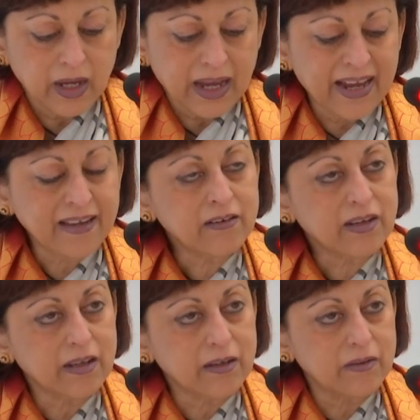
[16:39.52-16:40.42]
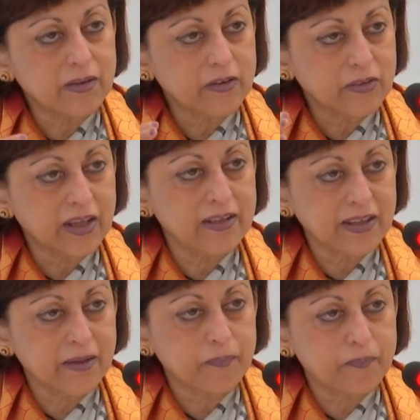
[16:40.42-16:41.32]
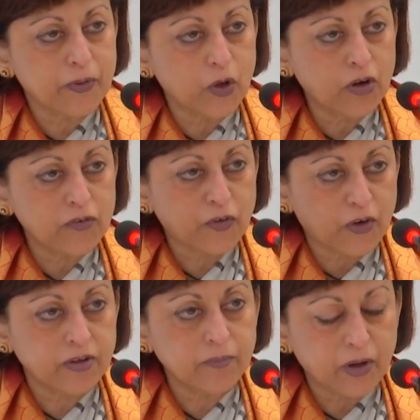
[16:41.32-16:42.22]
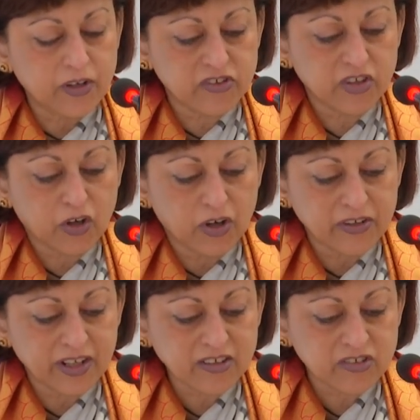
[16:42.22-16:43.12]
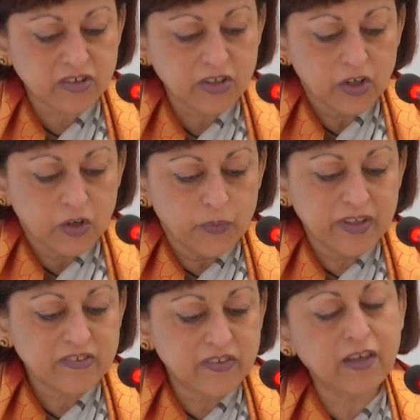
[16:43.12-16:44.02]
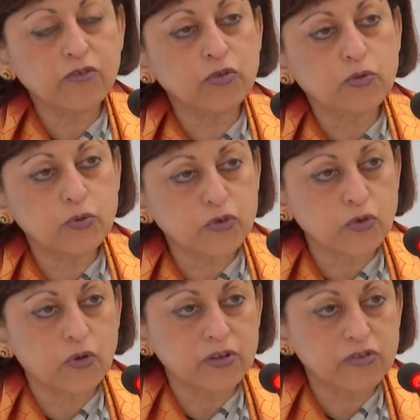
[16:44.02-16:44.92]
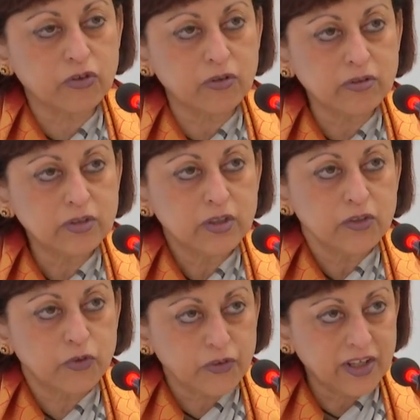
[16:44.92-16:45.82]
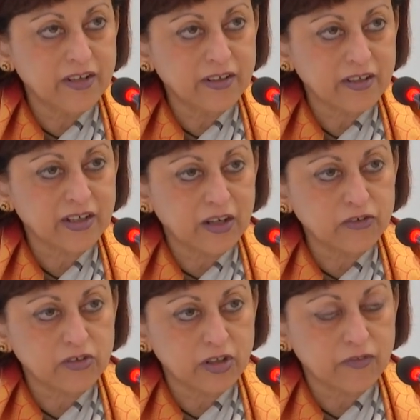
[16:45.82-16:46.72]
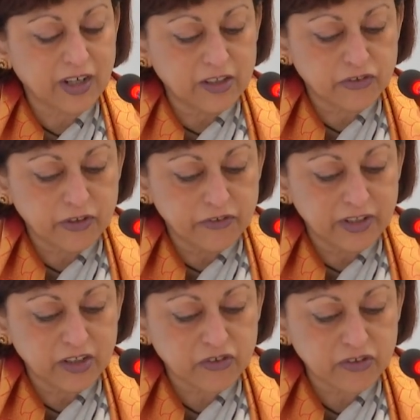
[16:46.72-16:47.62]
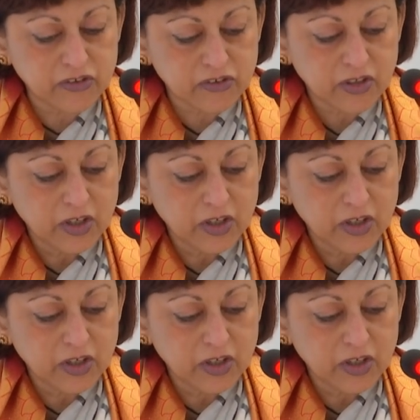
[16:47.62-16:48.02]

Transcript: And in the pure foreign policy context, we seek to do so also through the Indian Council of Cultural Relations,